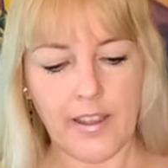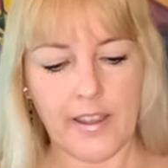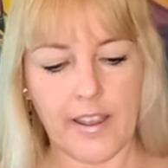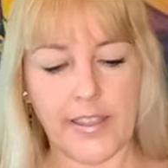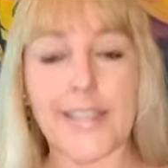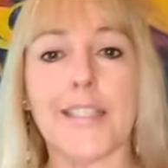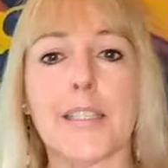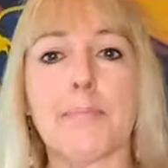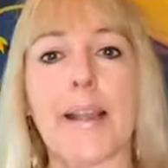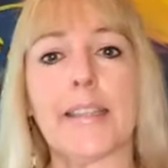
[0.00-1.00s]
And this
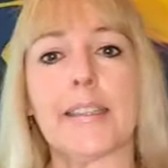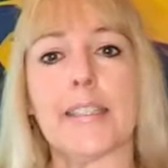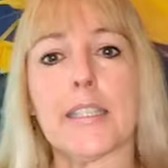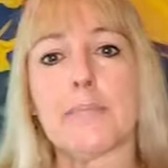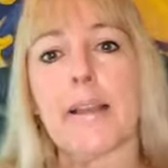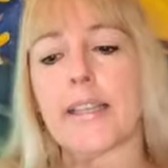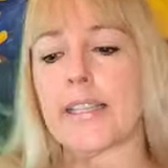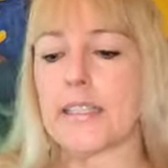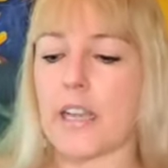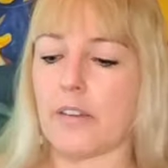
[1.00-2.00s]
is my this is my
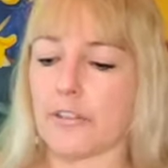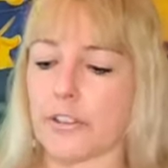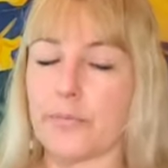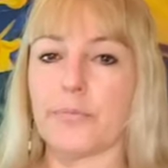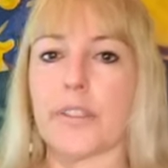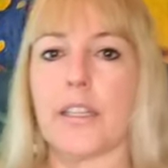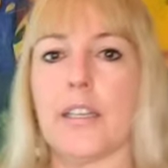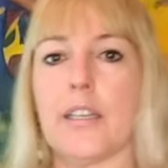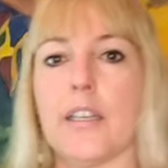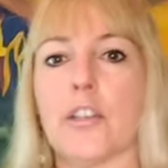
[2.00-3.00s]
lens cover.
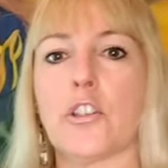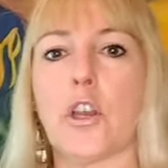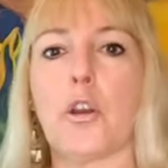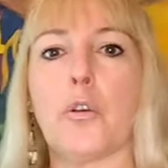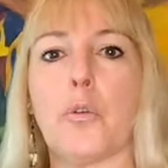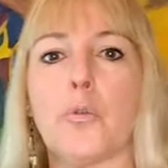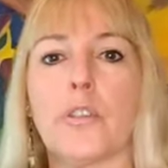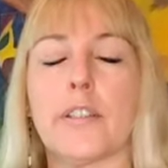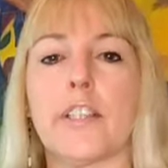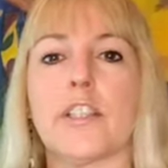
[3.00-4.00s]
So
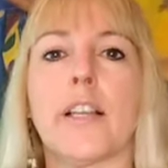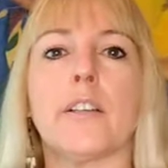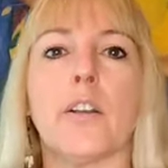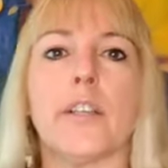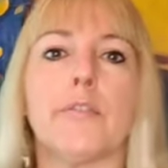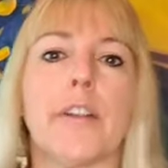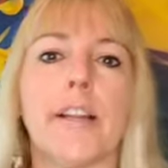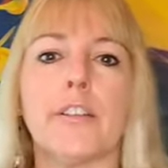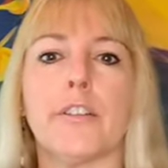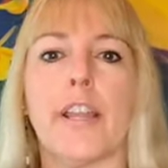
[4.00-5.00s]
just like on a
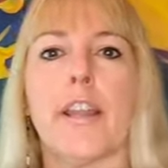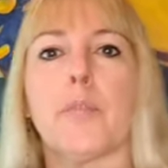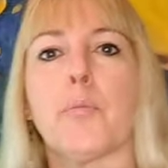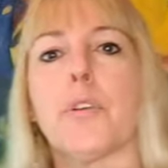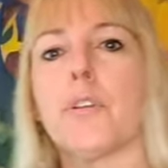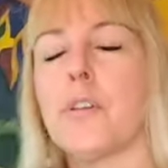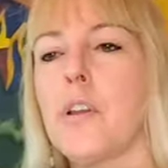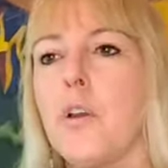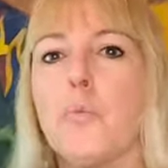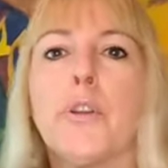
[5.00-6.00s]
regular camera,
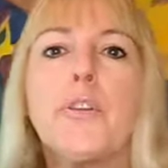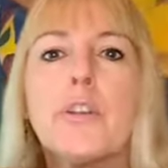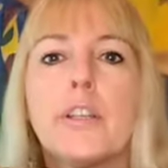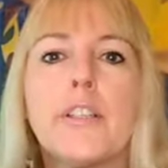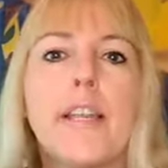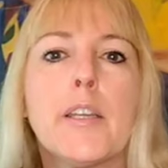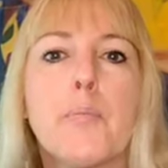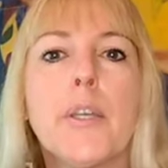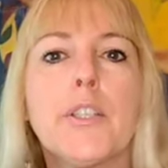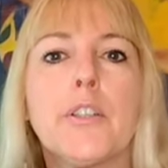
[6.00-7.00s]
when you're going to take a
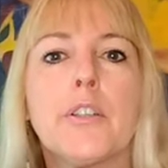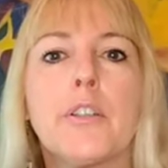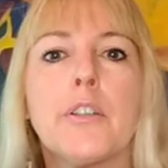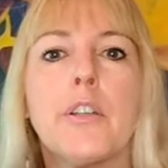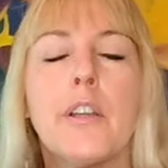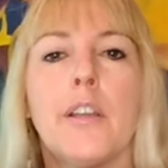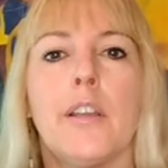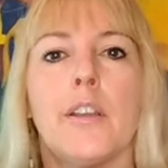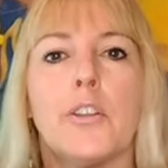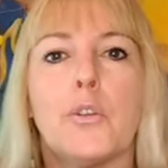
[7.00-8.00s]
picture,
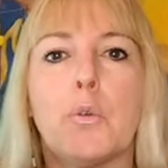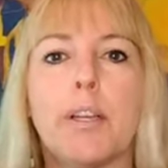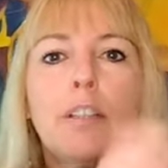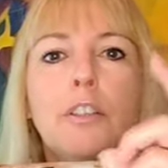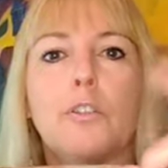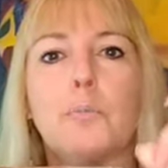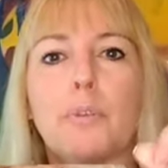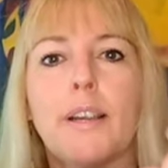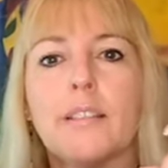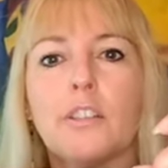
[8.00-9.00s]
you quickly you
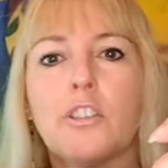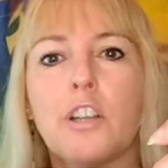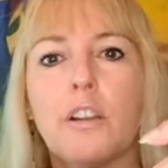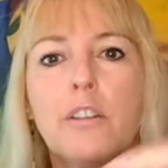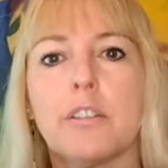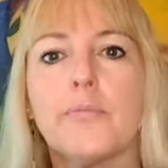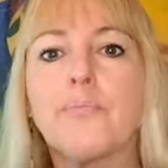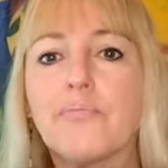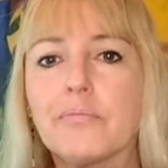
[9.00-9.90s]
press the shutter